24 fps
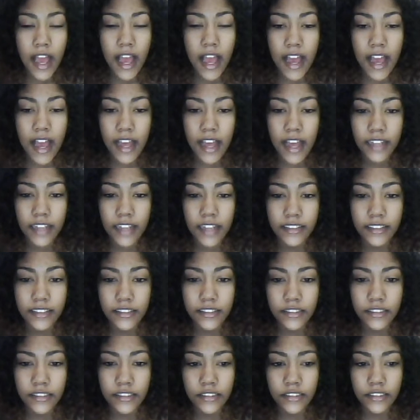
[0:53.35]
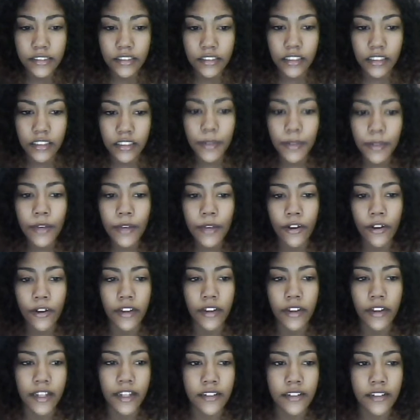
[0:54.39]
and to be quite
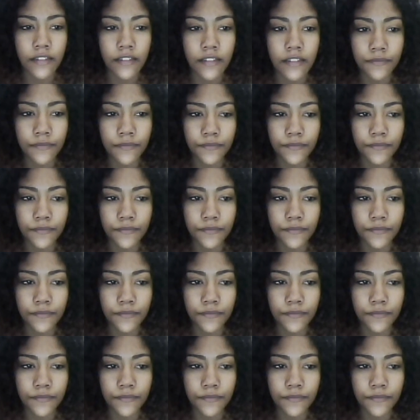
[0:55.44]
honest,